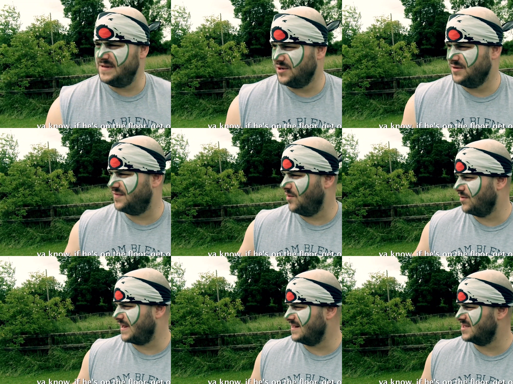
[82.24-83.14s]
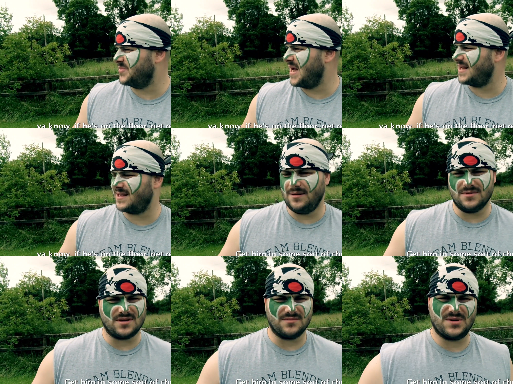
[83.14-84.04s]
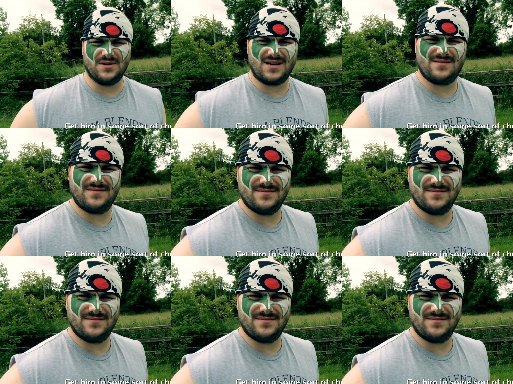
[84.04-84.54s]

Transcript: know, if he's on the floor getting his back, get him in some sort of